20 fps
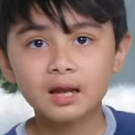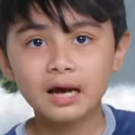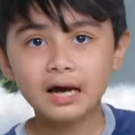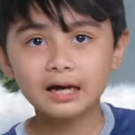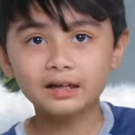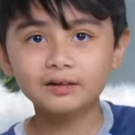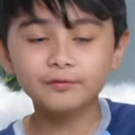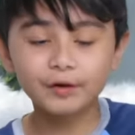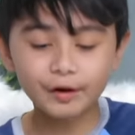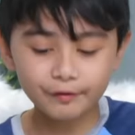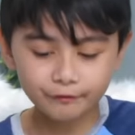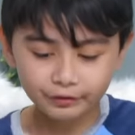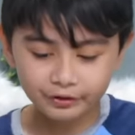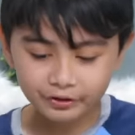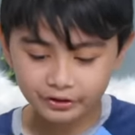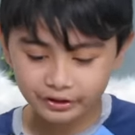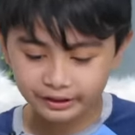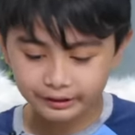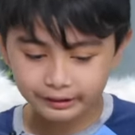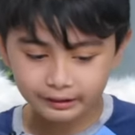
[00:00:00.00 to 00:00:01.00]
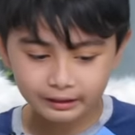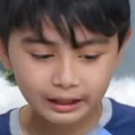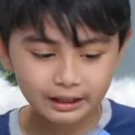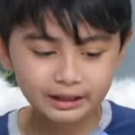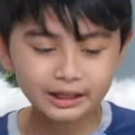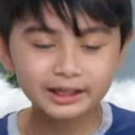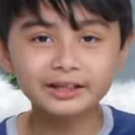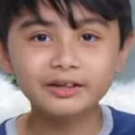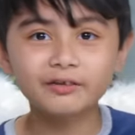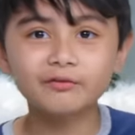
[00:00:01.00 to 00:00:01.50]
Out of everything, I
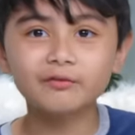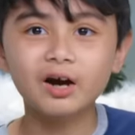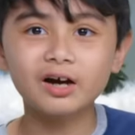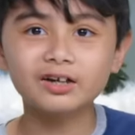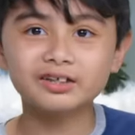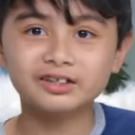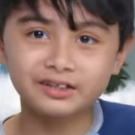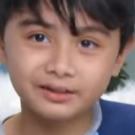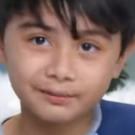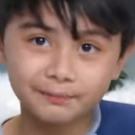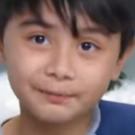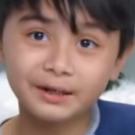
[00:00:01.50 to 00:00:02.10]
like the rocks the